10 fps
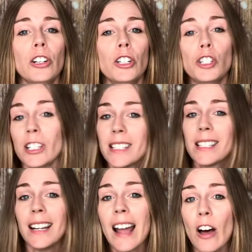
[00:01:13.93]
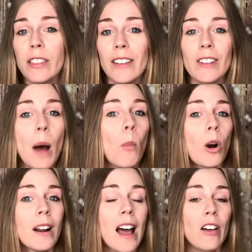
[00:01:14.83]
just as unhealthy, if not more
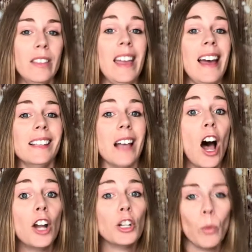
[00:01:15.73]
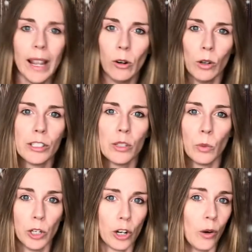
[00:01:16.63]
unhealthy, as underweight horses when
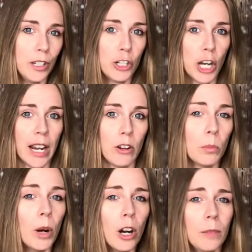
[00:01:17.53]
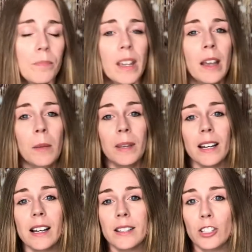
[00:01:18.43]
you're going to check out a barn,
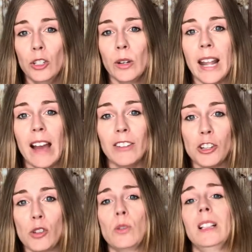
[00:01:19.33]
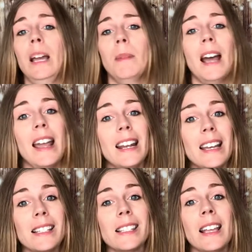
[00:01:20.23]
because you can have issues with
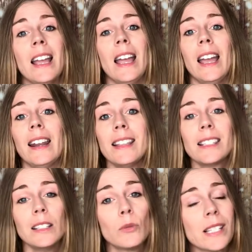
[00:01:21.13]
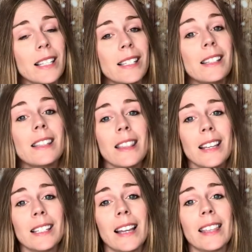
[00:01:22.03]
laminitis and insulin resistance and things
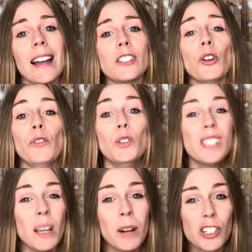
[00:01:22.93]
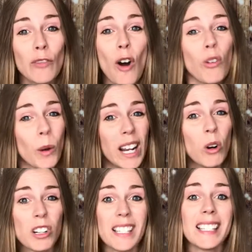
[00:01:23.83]
like that. So if you see a bunch of overweight
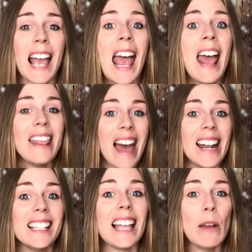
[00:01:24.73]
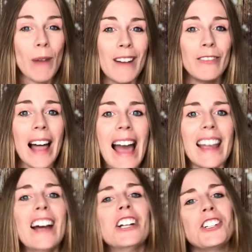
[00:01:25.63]
horses, that is a red flag,
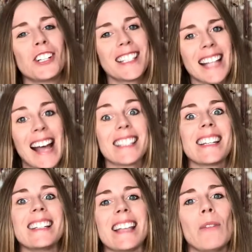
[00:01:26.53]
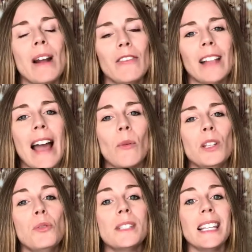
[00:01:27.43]
just as it is a red flag when
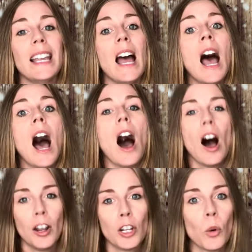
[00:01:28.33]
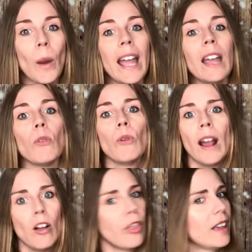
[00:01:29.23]
you see underweight
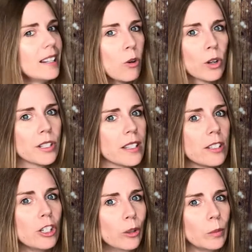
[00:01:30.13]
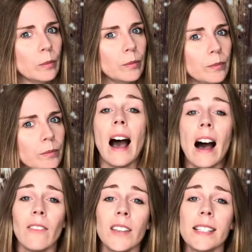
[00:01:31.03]
rail thin horses too.
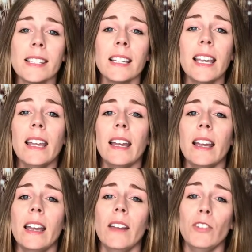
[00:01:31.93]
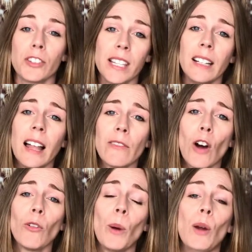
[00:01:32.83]
Obviously, if you're seeing a lot of
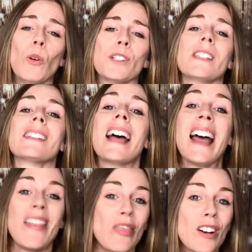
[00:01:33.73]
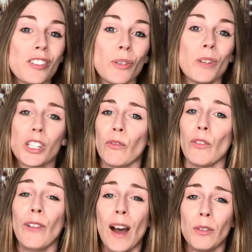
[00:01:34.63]
overweight horses, there's a risk for
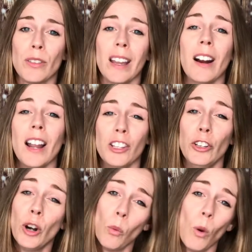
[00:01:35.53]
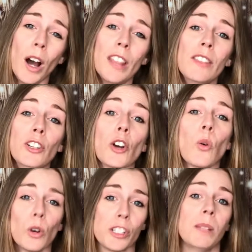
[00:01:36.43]
founder there and you don't want your
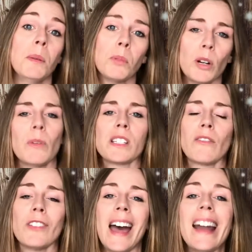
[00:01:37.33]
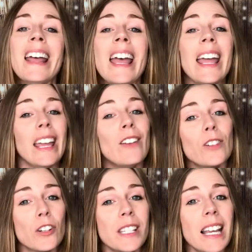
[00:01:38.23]
horse to be put at risk for that. If
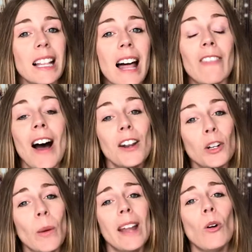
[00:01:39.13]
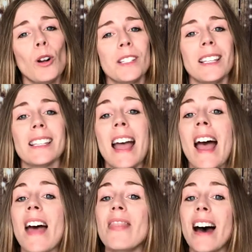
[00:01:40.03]
you're seeing a lot of underweight horses,
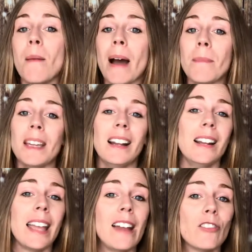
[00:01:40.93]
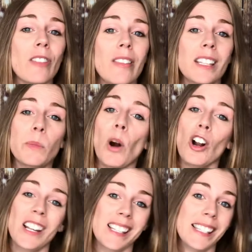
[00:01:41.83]
that might be an indicator that this barn
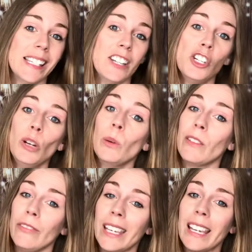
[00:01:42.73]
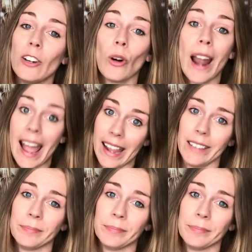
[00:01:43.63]
is stingy with feed or hay.